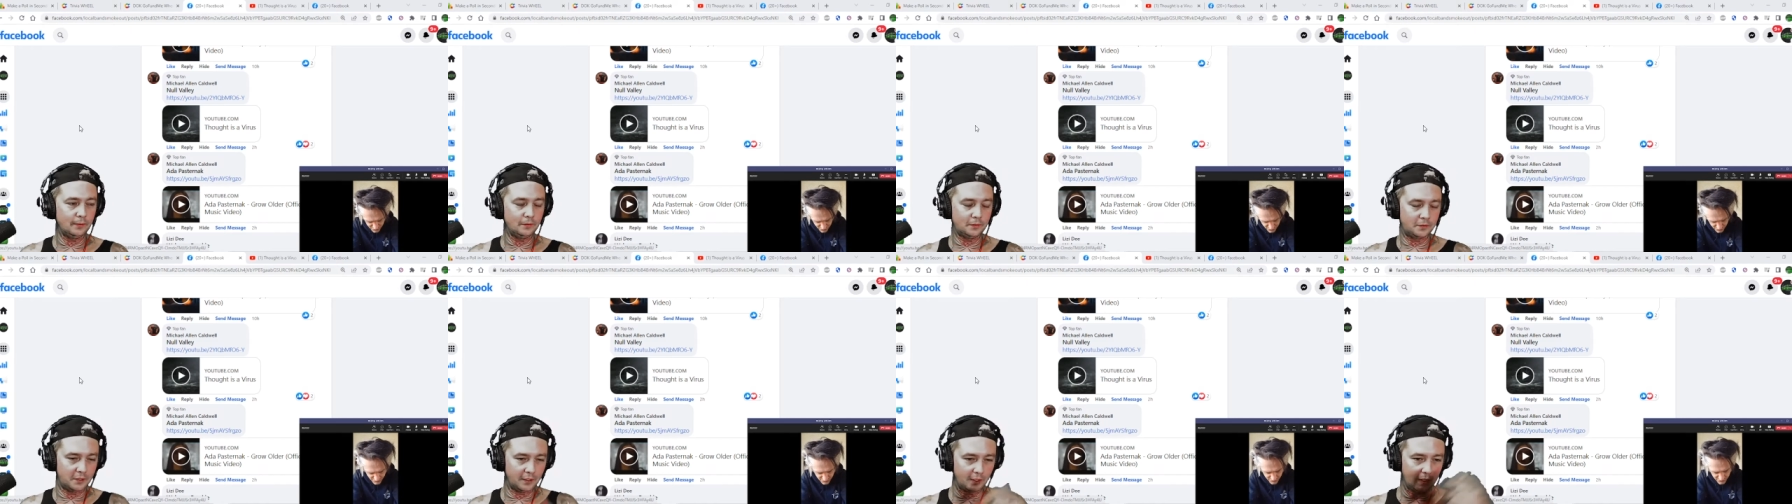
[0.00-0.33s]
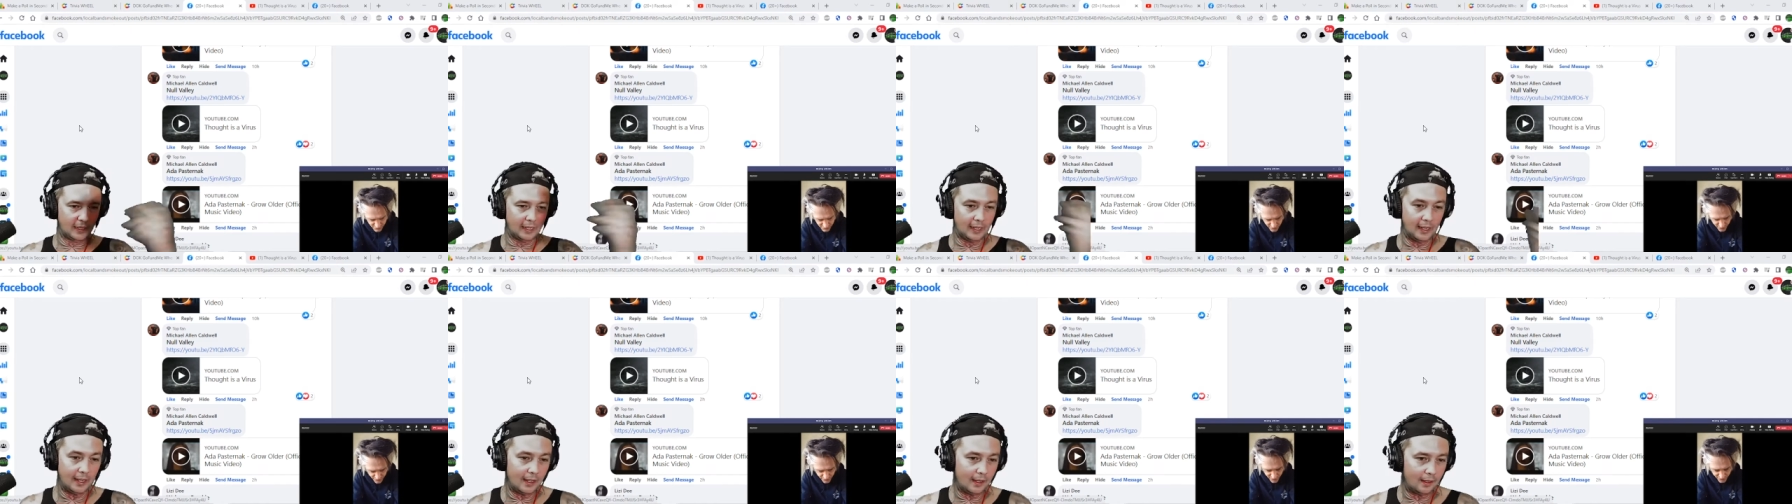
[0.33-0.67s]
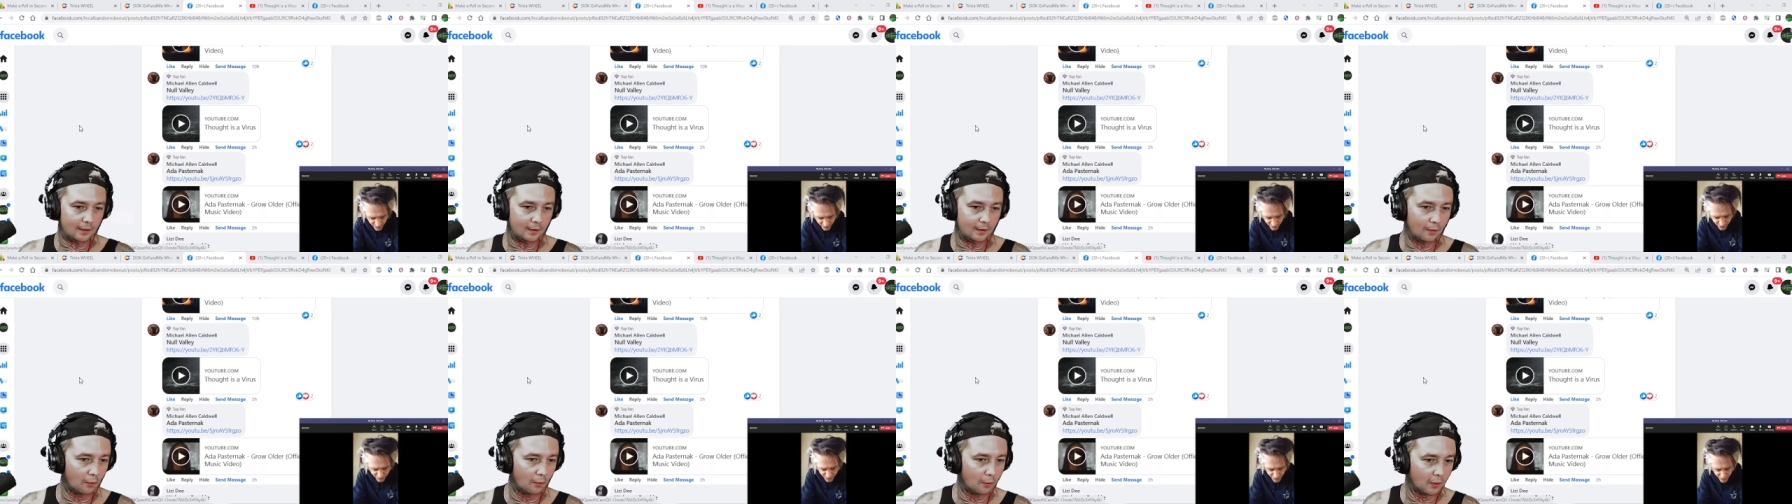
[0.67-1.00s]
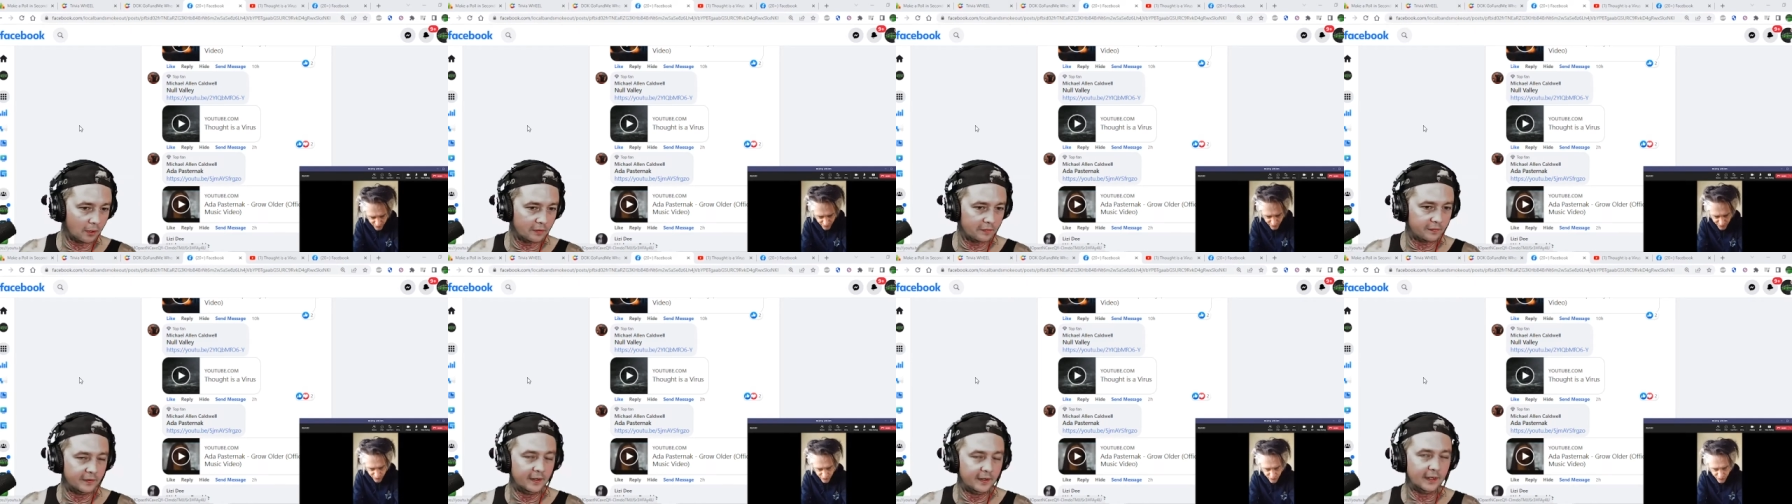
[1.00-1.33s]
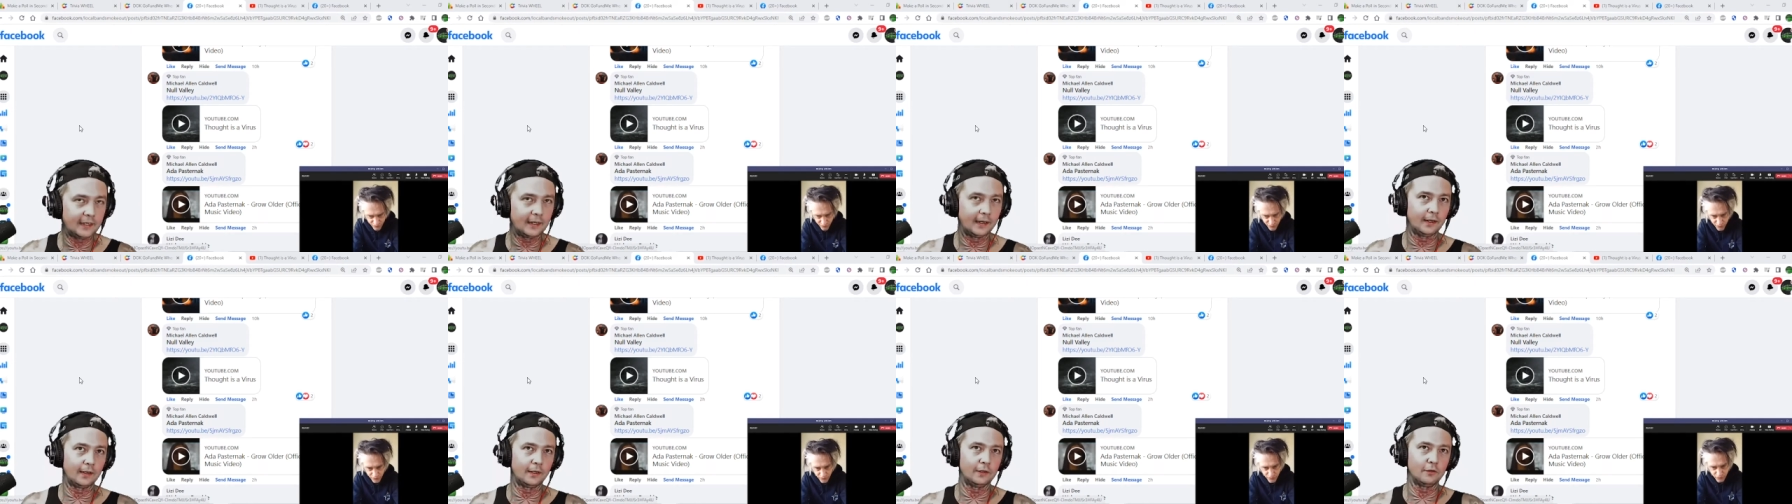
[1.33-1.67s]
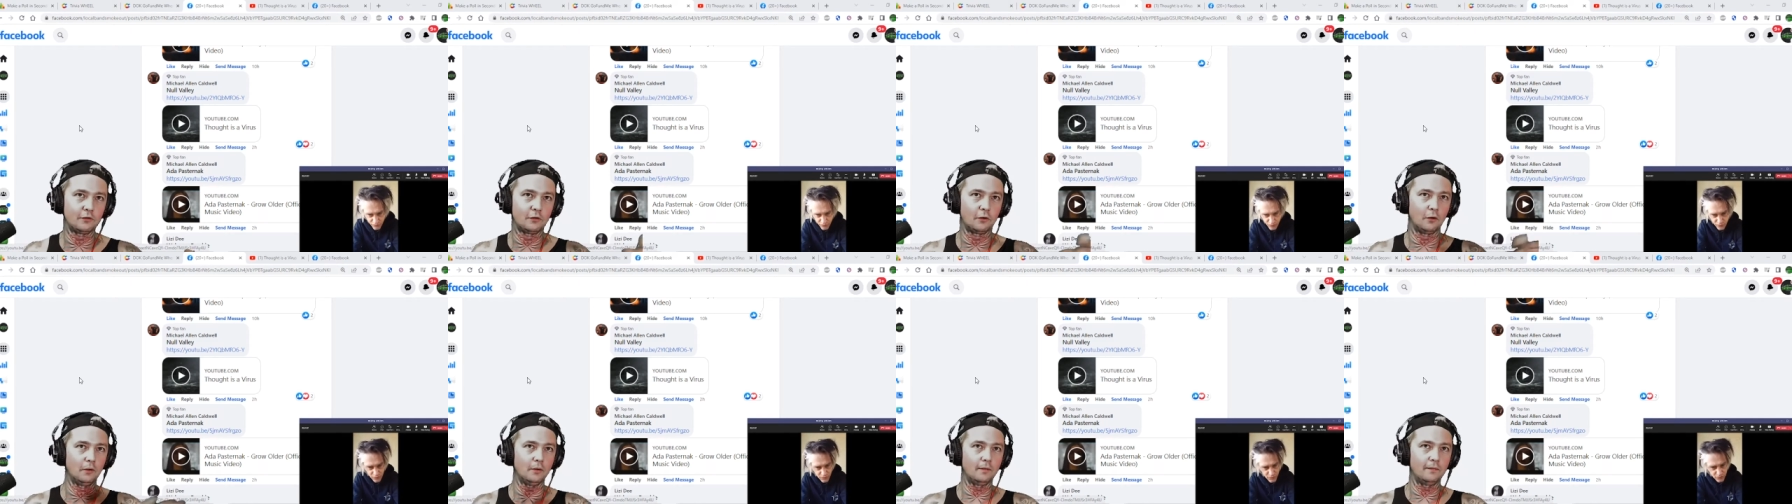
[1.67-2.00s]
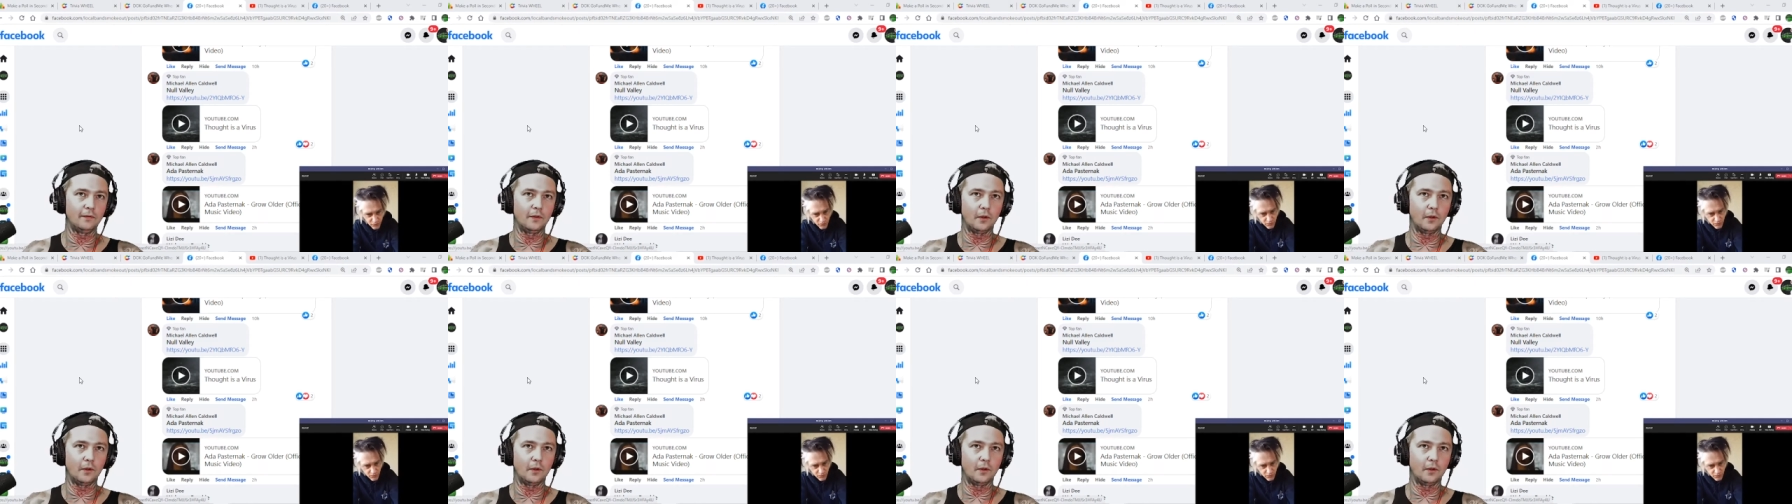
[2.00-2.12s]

to Kit, or is Nick in control of